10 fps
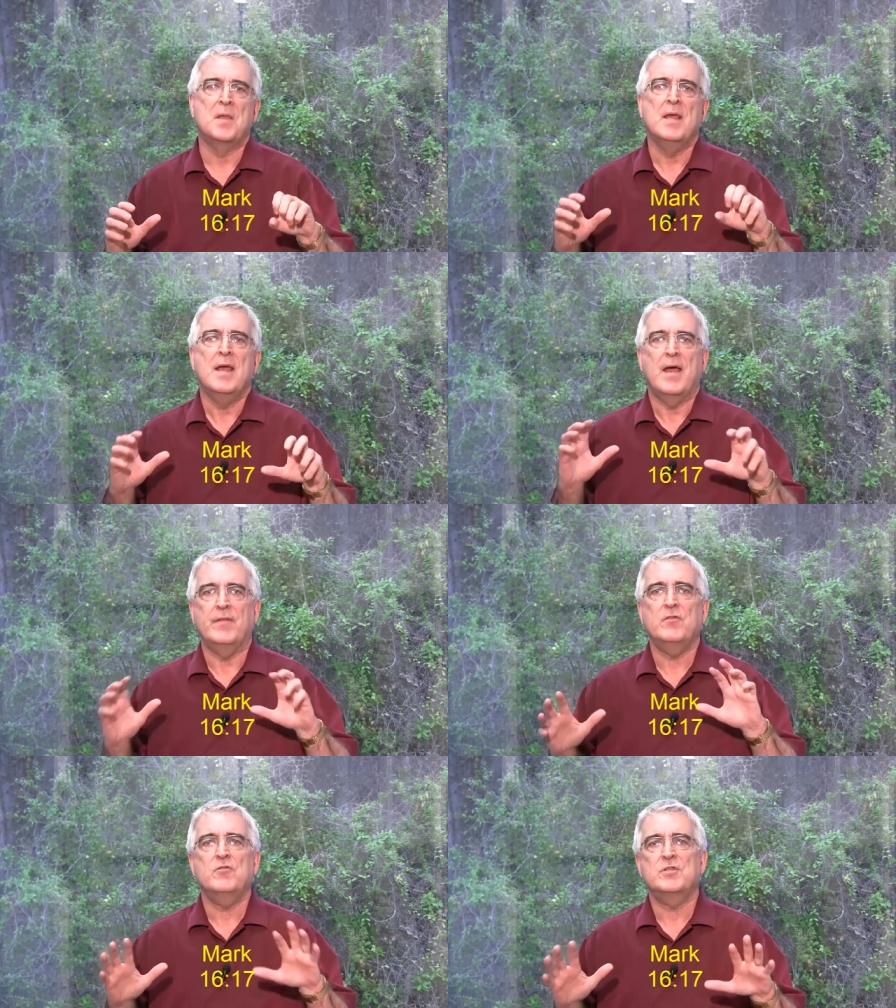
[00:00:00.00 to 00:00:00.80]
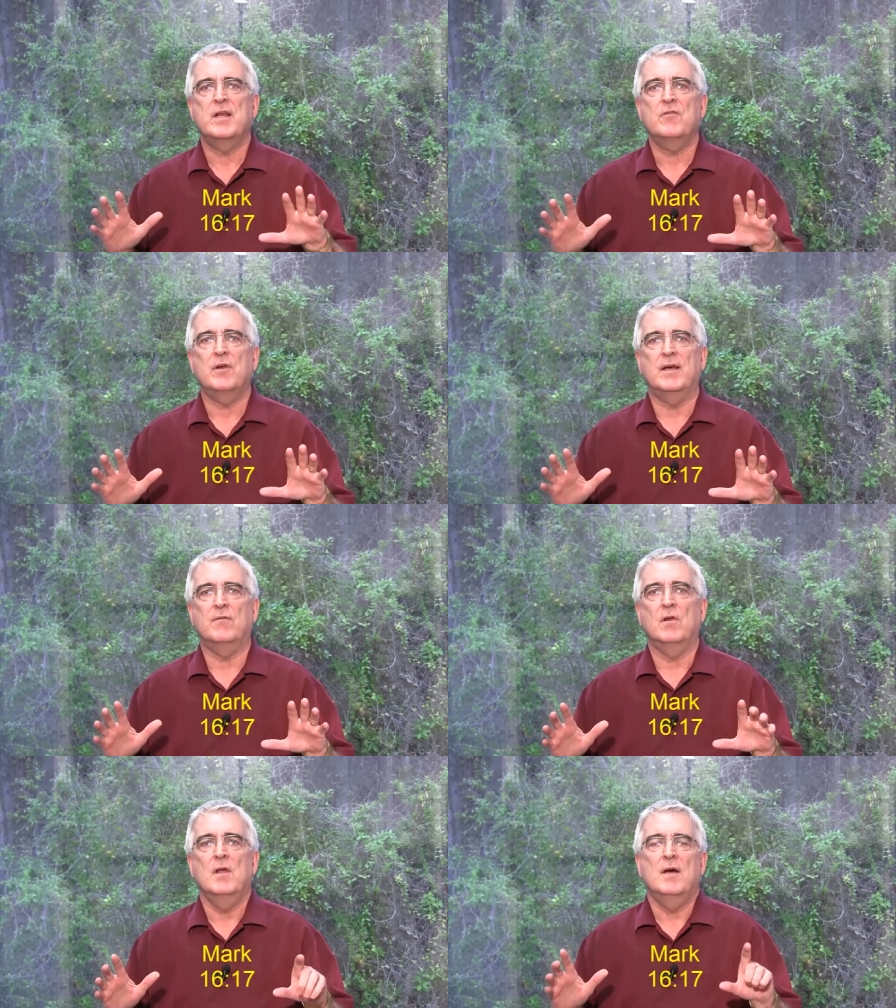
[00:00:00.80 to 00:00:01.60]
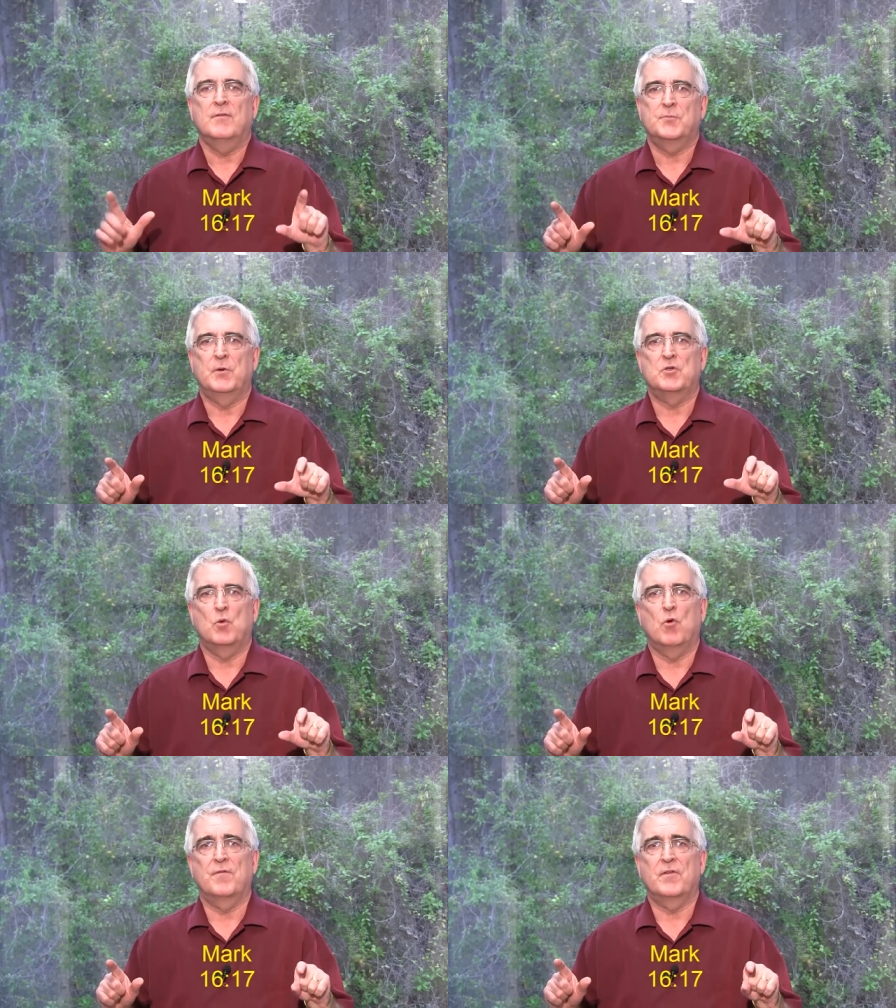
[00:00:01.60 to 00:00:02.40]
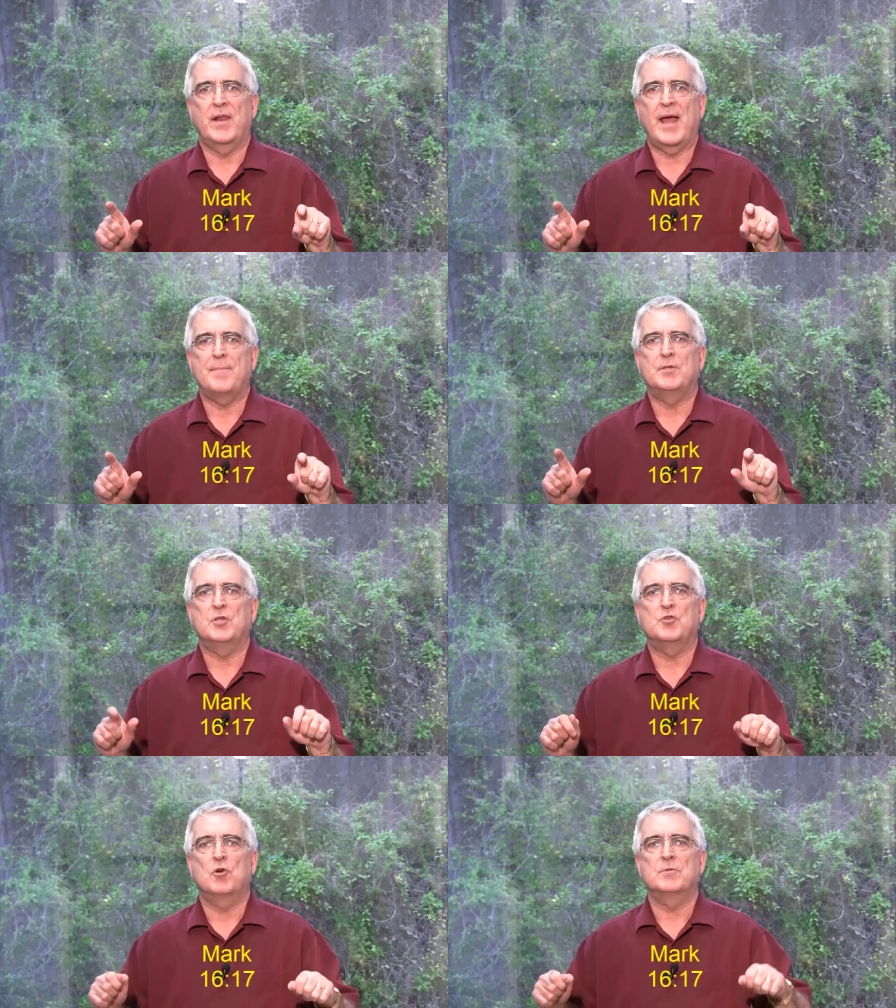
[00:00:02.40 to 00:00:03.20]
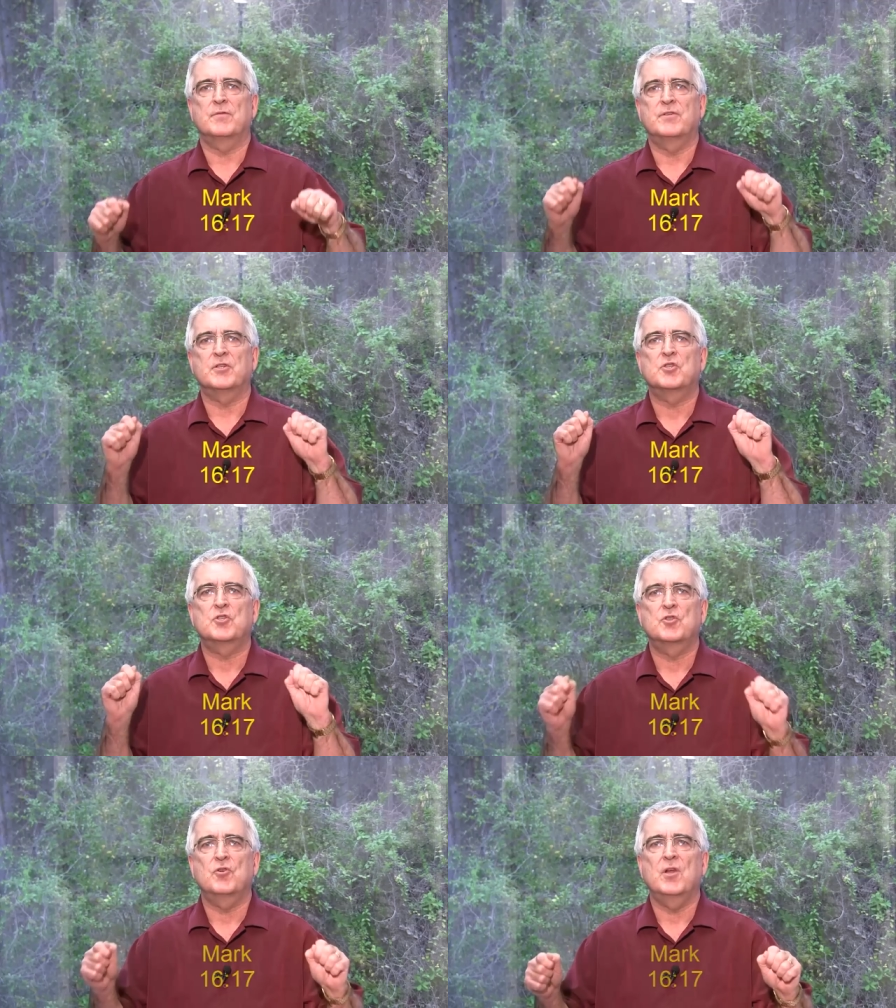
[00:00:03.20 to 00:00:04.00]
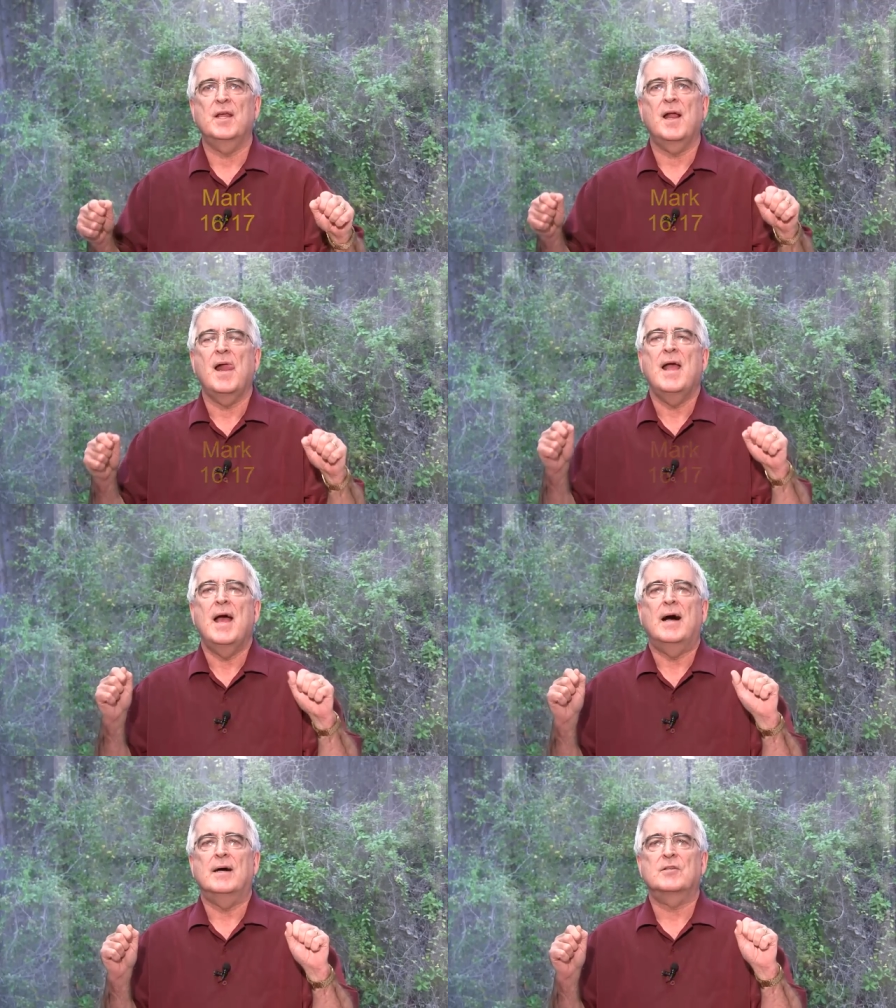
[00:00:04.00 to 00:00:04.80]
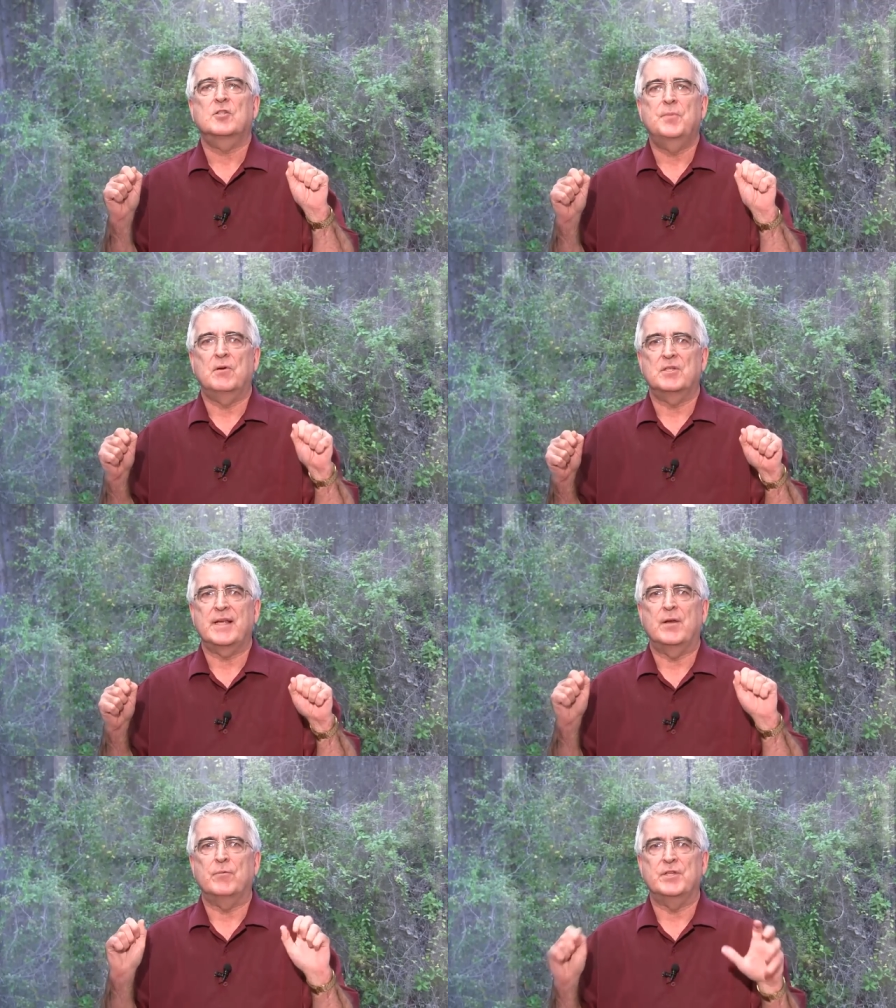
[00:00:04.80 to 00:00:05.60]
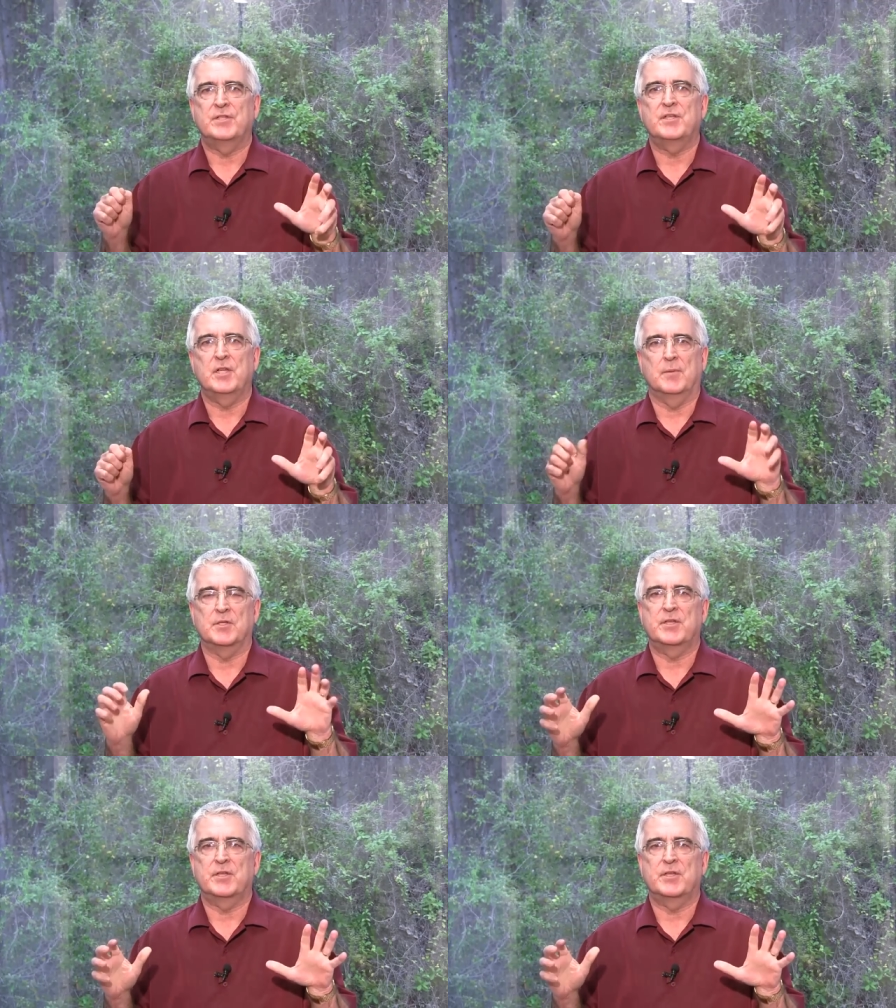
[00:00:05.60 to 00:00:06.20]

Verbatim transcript: And then there's another level of spiritual warfare that happens in terms of discerning uh, spirits and resisting them.